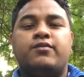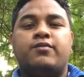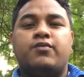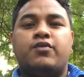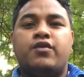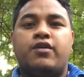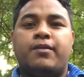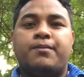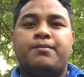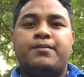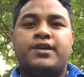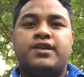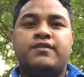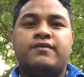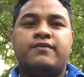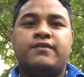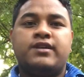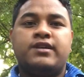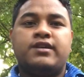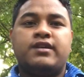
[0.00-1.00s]
more
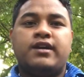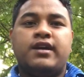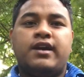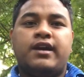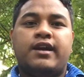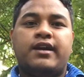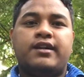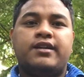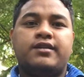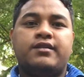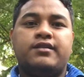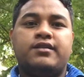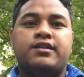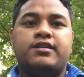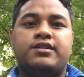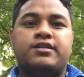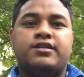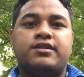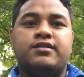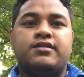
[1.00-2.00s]
Pacific Island
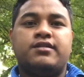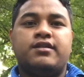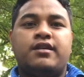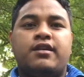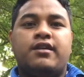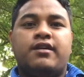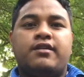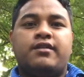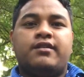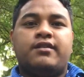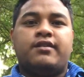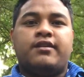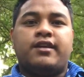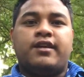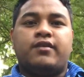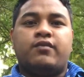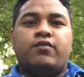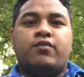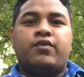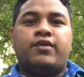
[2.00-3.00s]
nations that
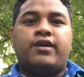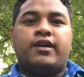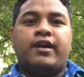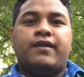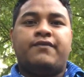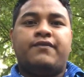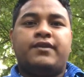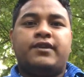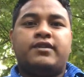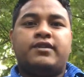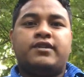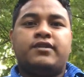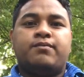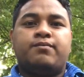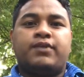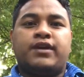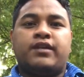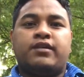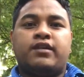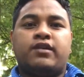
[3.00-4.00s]
were affected
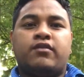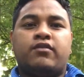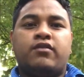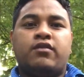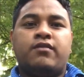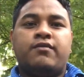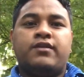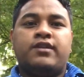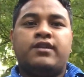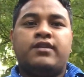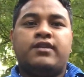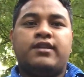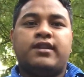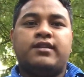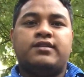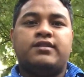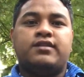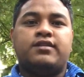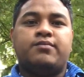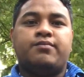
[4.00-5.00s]
by the
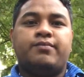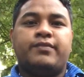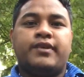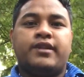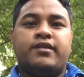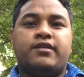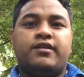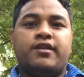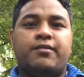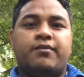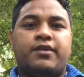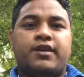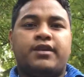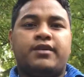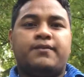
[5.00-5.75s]
COVID-19 pandemic.